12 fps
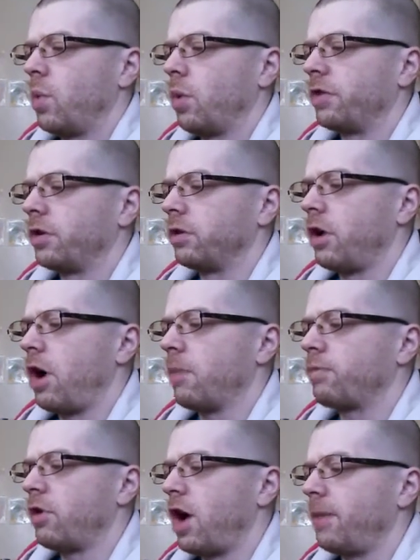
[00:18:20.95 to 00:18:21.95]
What the
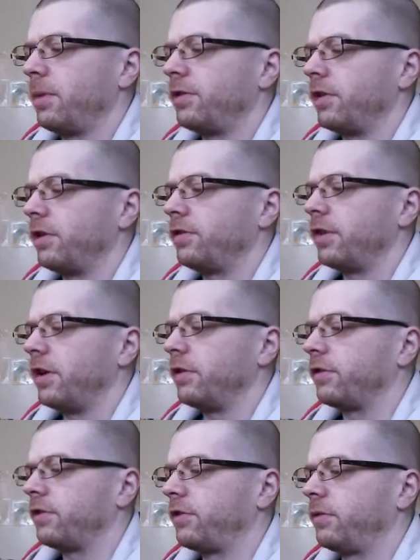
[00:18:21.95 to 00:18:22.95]
law promises
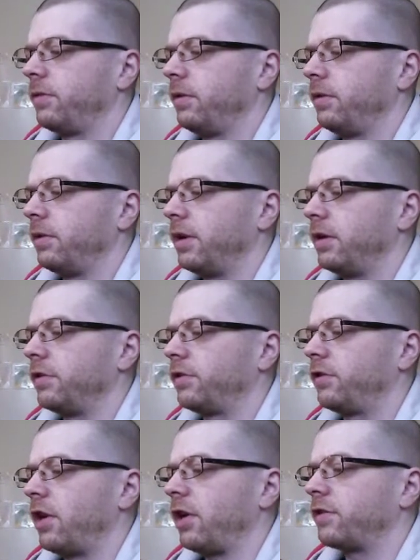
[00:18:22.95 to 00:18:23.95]
is is
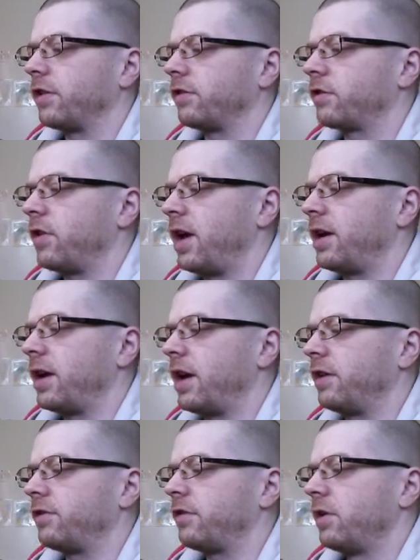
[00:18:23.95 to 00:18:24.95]
just as great
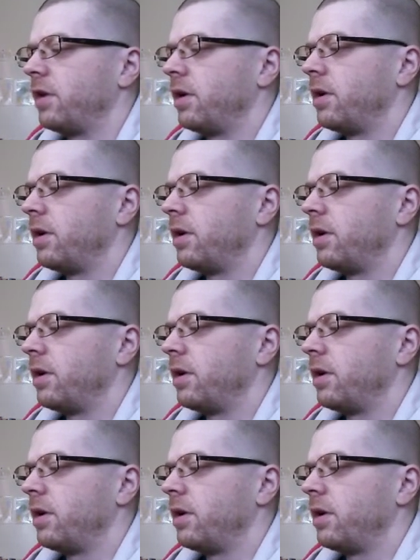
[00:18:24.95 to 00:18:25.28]
as